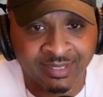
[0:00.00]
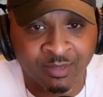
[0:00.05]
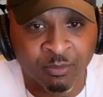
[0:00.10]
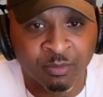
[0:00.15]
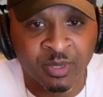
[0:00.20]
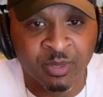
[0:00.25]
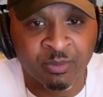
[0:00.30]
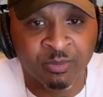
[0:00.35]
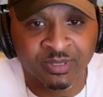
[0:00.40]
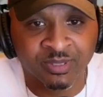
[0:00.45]

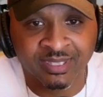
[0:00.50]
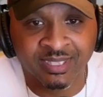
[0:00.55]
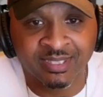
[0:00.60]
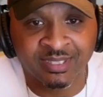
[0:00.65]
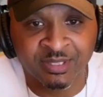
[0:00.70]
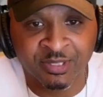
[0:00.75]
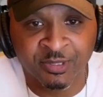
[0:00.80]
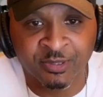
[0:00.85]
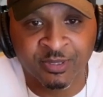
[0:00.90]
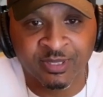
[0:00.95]
people say
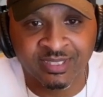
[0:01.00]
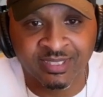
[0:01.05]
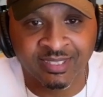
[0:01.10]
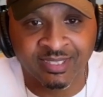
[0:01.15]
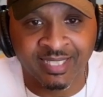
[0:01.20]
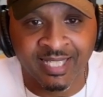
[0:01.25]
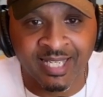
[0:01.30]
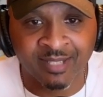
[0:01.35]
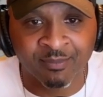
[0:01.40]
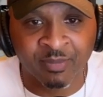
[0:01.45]
the jury's
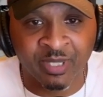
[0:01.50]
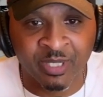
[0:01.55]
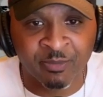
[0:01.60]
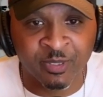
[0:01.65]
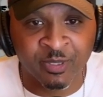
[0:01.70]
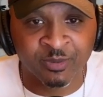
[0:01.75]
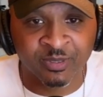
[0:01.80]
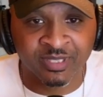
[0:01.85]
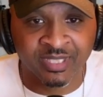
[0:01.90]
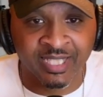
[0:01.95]
still out.
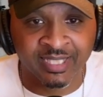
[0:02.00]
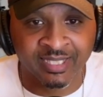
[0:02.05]
Maybe it was like